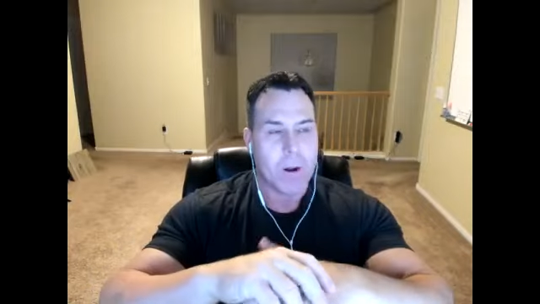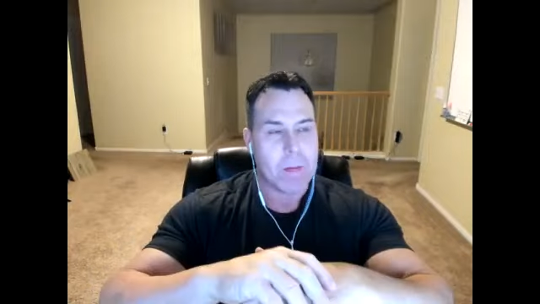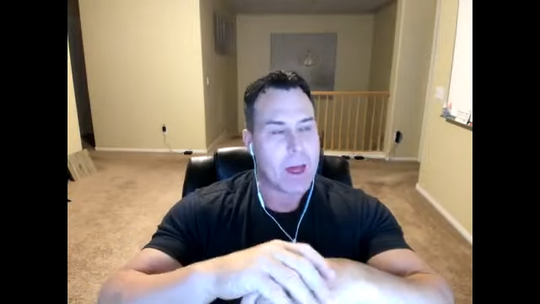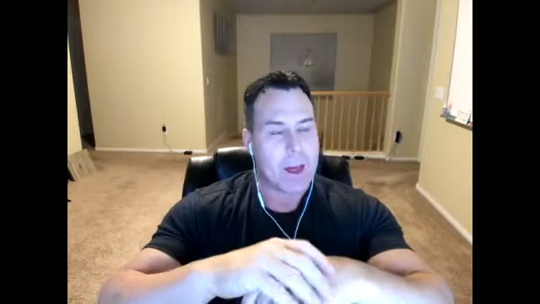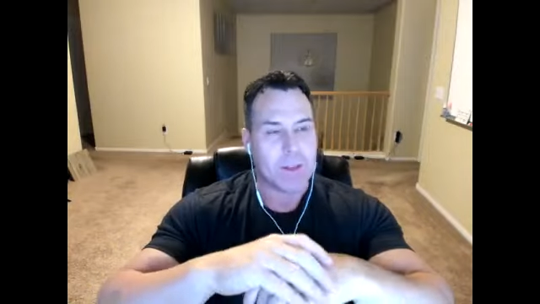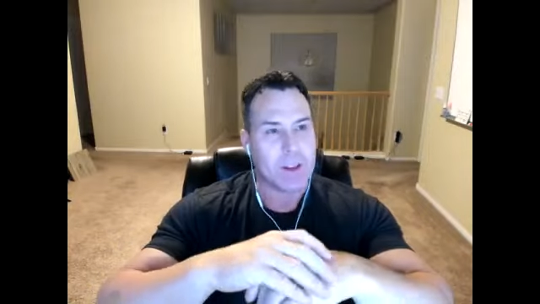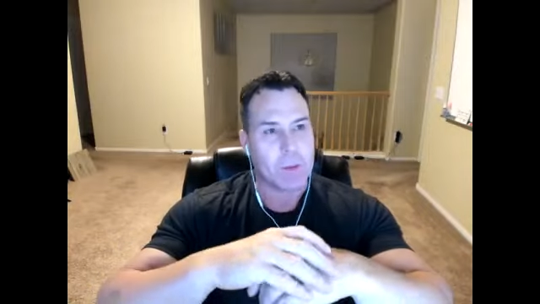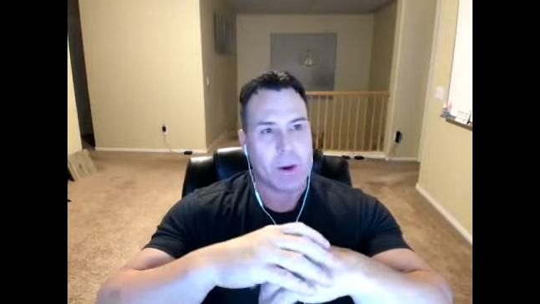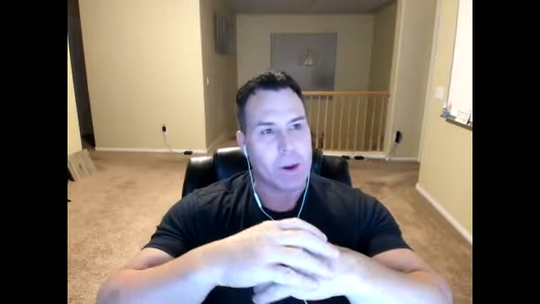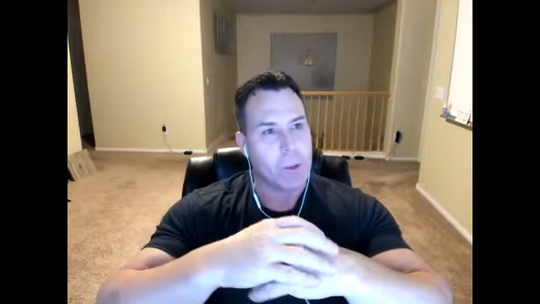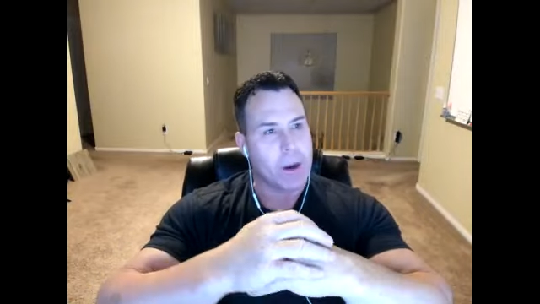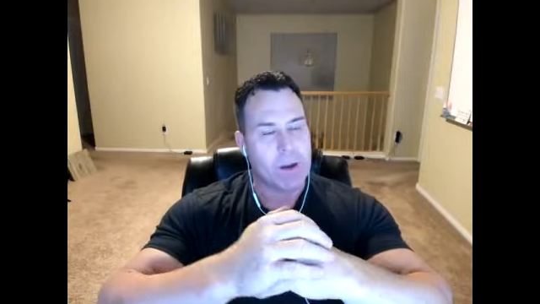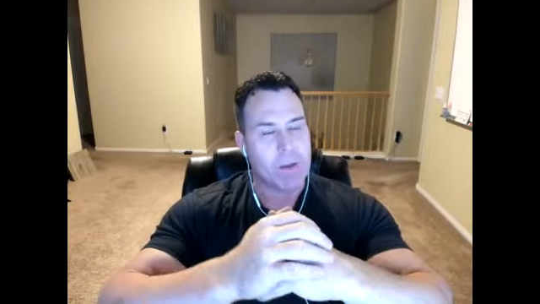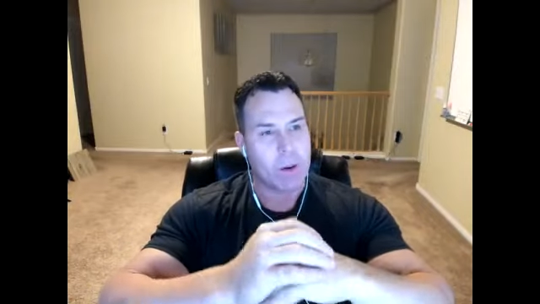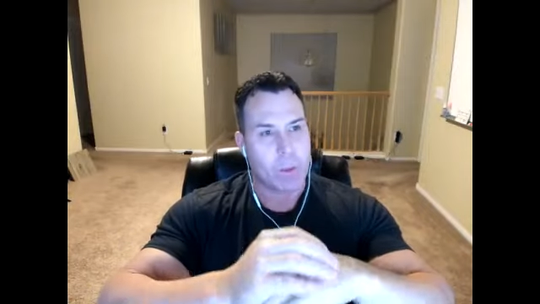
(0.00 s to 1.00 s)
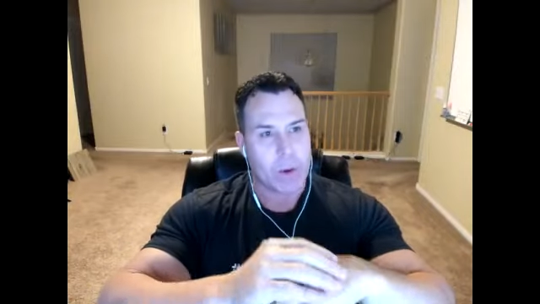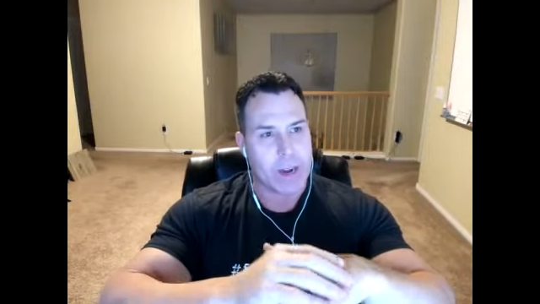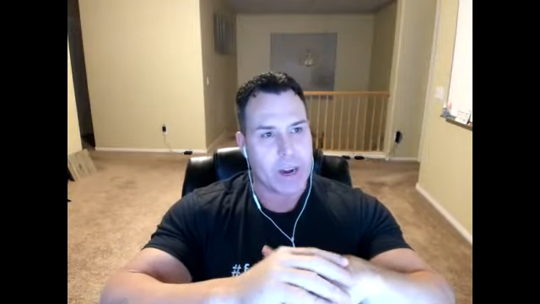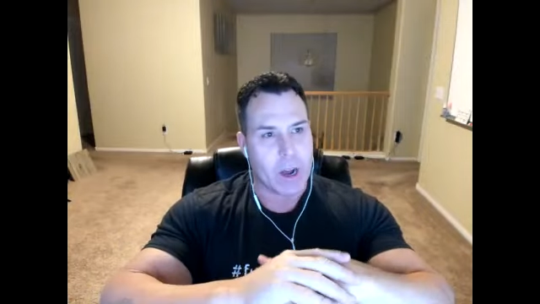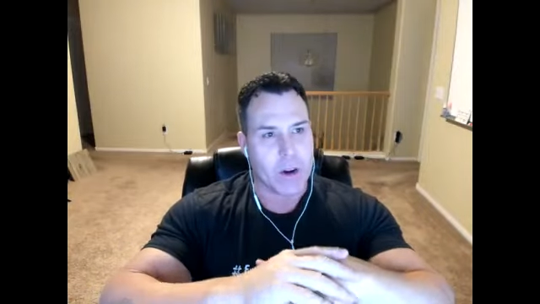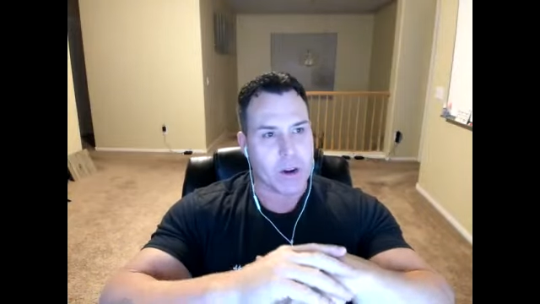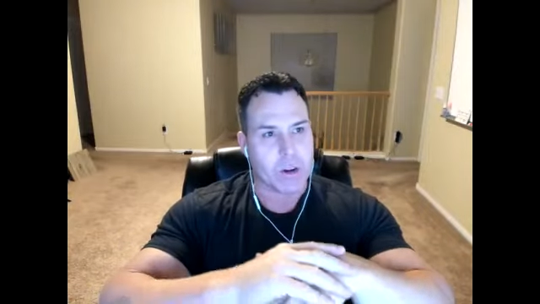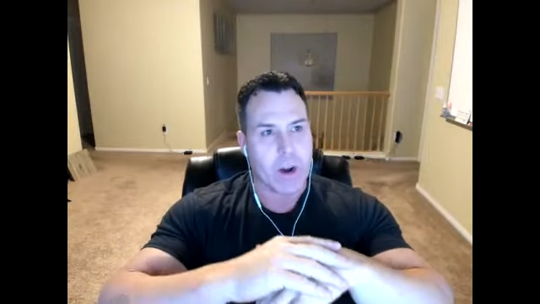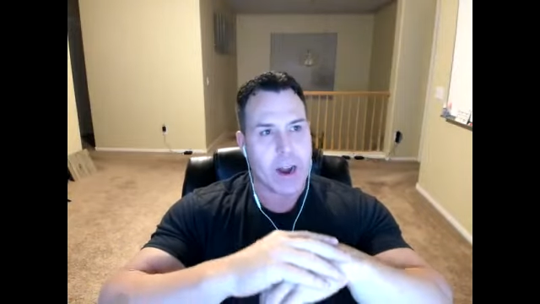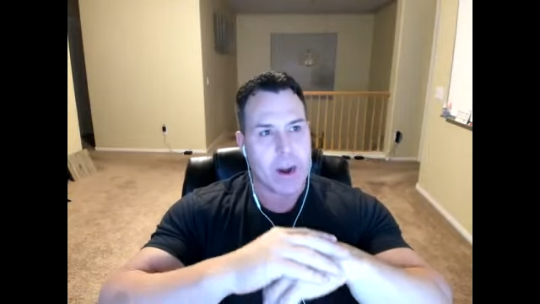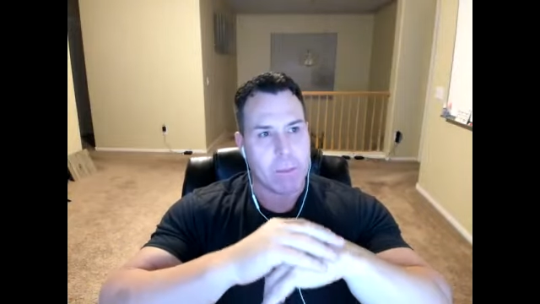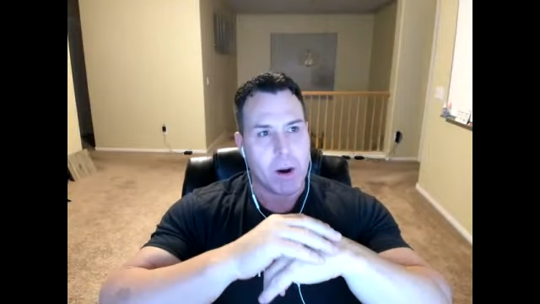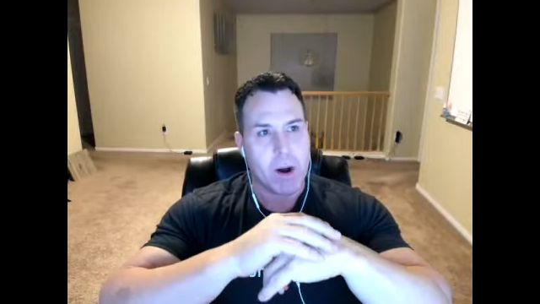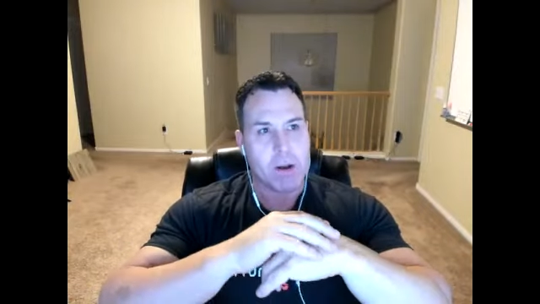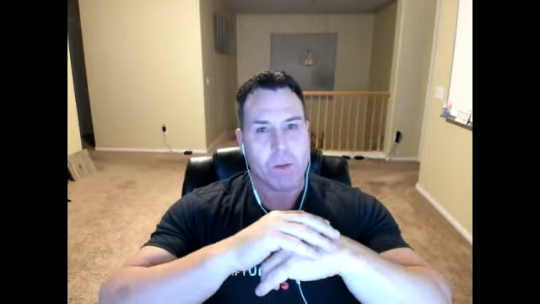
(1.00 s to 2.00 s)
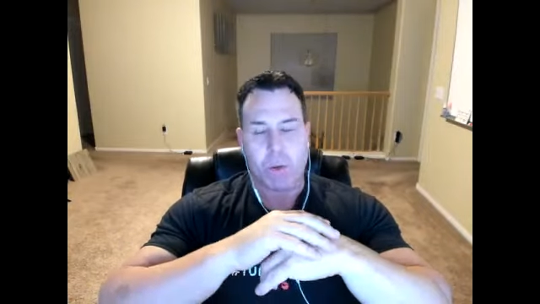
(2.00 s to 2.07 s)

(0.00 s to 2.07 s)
I think we had $100,000 month